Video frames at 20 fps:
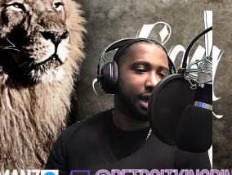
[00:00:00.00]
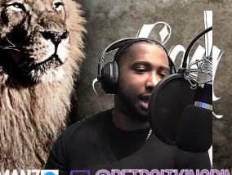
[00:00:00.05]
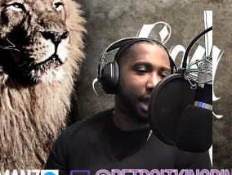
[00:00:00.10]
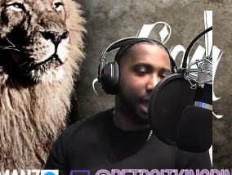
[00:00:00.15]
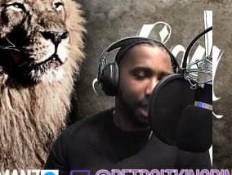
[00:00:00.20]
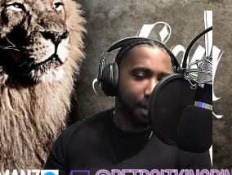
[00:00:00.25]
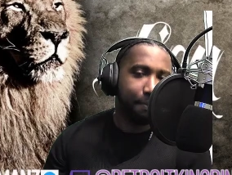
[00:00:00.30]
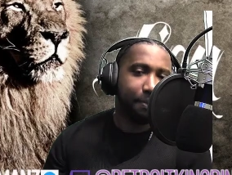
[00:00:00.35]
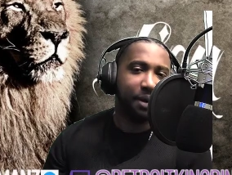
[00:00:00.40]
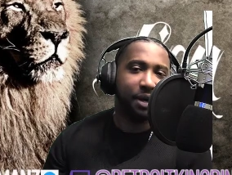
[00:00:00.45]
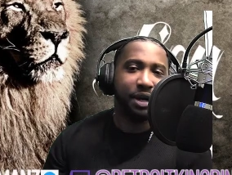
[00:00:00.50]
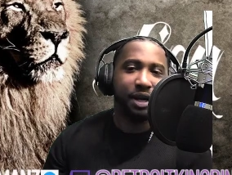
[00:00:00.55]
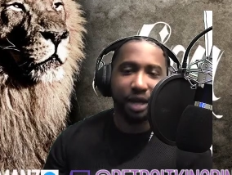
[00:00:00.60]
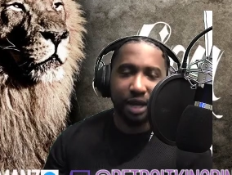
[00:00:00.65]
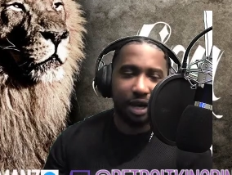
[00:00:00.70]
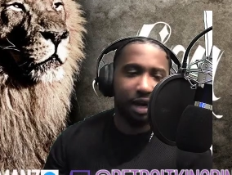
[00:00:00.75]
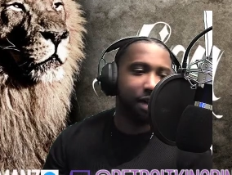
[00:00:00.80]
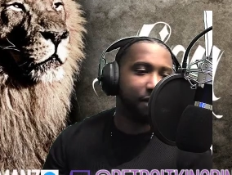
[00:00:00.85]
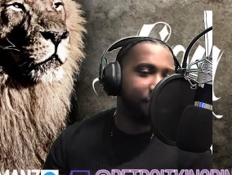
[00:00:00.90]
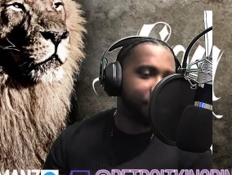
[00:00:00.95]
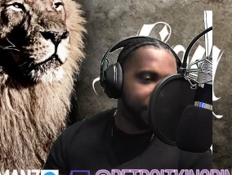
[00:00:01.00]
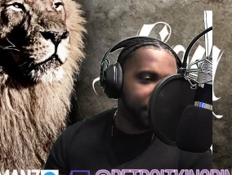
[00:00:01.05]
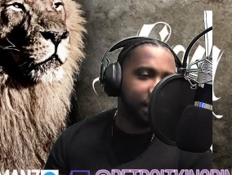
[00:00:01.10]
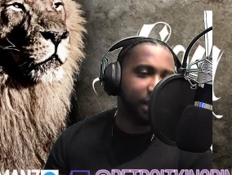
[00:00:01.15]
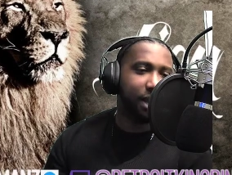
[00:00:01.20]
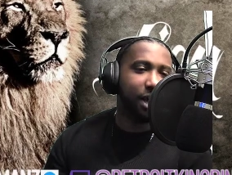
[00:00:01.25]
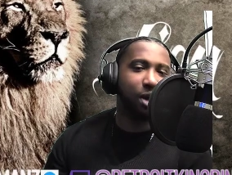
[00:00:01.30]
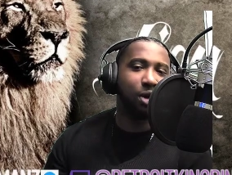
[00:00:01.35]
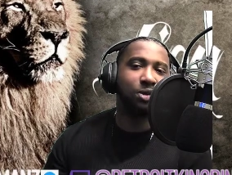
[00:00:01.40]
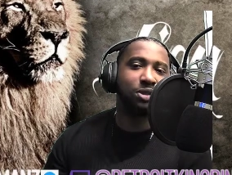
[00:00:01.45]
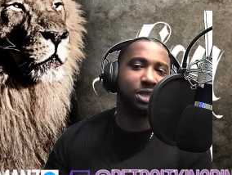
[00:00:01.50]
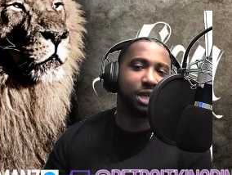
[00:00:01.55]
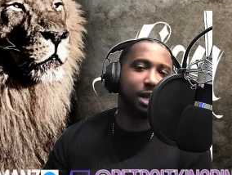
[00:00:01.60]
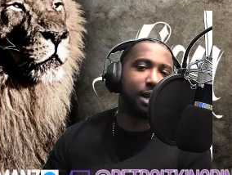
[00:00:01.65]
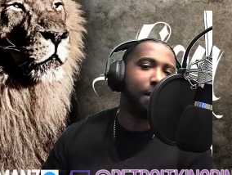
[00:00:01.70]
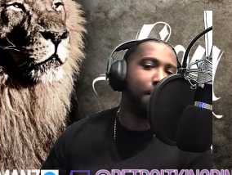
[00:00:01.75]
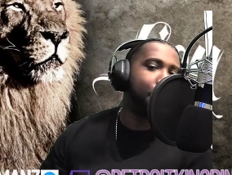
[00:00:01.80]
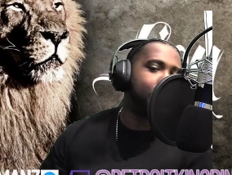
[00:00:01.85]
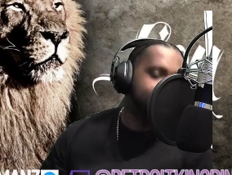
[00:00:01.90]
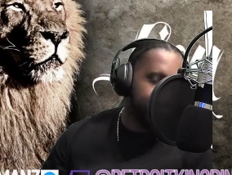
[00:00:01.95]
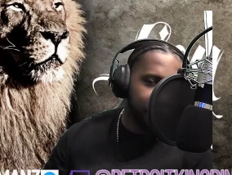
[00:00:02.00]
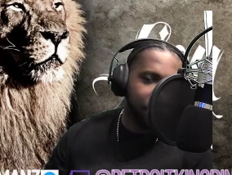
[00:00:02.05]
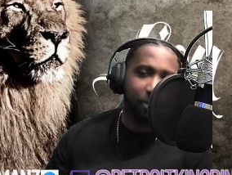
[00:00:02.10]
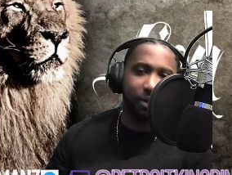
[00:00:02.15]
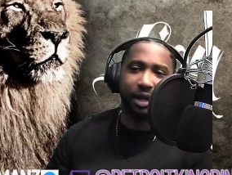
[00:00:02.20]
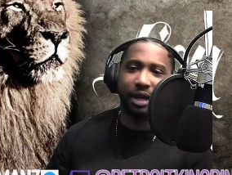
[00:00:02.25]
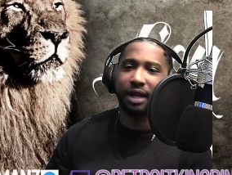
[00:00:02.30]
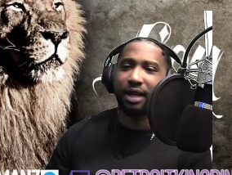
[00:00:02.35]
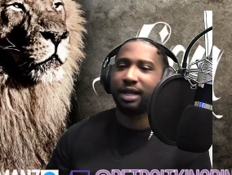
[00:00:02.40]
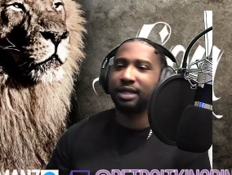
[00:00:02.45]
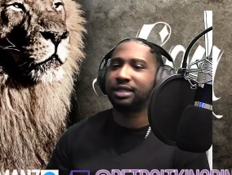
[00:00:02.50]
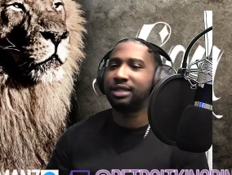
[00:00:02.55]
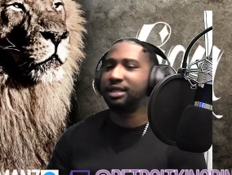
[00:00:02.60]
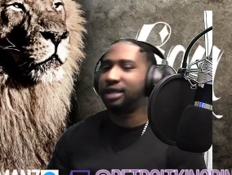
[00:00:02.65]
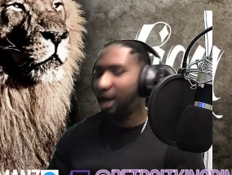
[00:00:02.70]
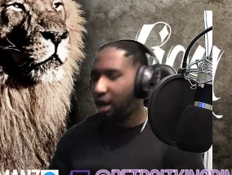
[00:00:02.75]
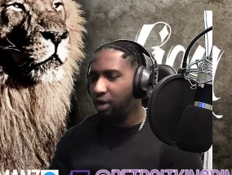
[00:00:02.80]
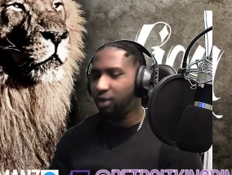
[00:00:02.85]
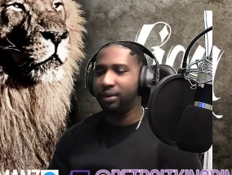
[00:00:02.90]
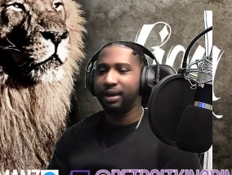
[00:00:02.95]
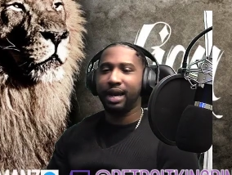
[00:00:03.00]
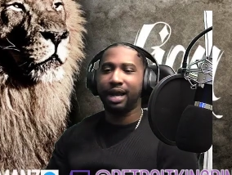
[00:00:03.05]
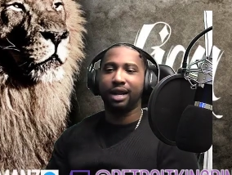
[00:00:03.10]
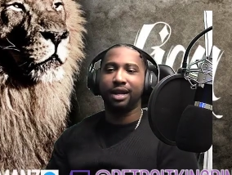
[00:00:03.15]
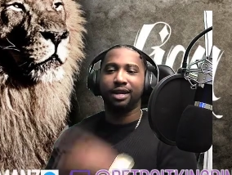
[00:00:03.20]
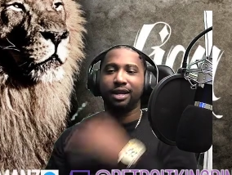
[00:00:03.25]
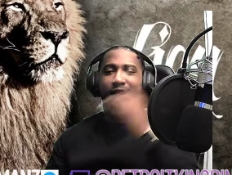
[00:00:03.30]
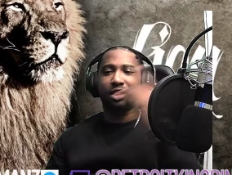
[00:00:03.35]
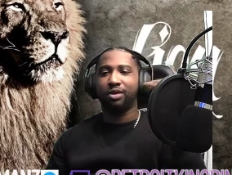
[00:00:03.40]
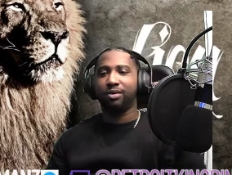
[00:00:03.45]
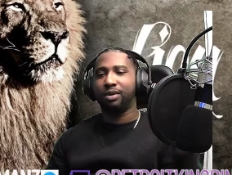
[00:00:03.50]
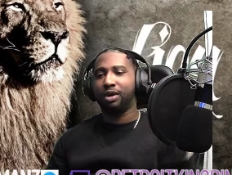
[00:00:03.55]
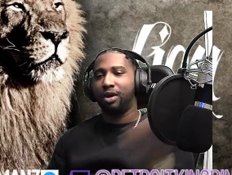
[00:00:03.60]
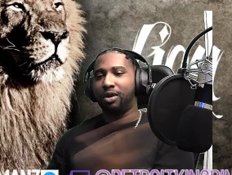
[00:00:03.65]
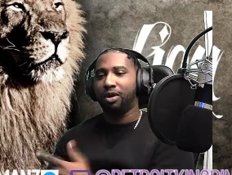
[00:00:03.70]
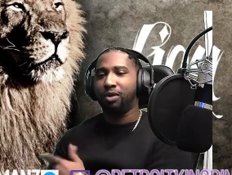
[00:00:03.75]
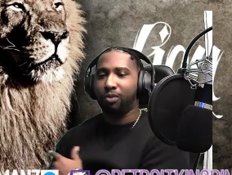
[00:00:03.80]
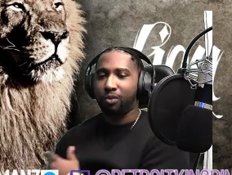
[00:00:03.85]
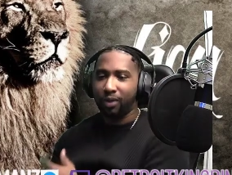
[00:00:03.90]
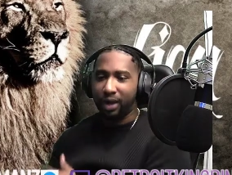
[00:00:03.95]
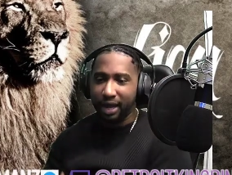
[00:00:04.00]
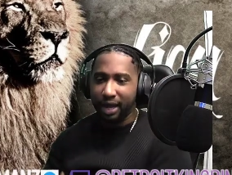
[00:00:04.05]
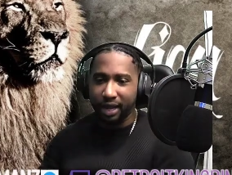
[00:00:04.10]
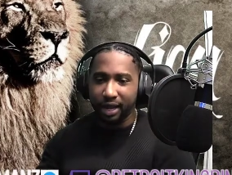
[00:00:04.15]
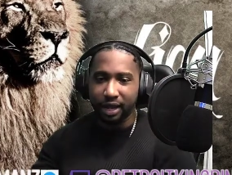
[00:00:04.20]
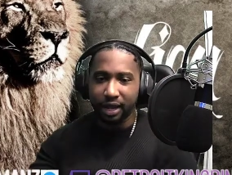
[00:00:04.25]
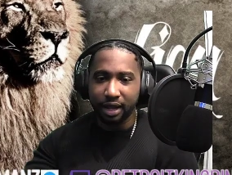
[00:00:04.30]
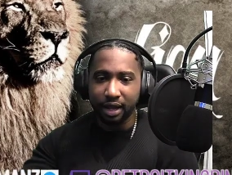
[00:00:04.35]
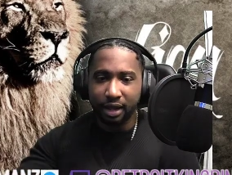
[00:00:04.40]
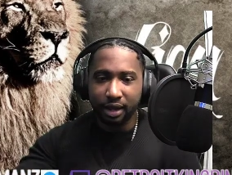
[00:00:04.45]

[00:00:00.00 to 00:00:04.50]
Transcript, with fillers: Epic Hood videos in the building. Let's go. We got another one on the way.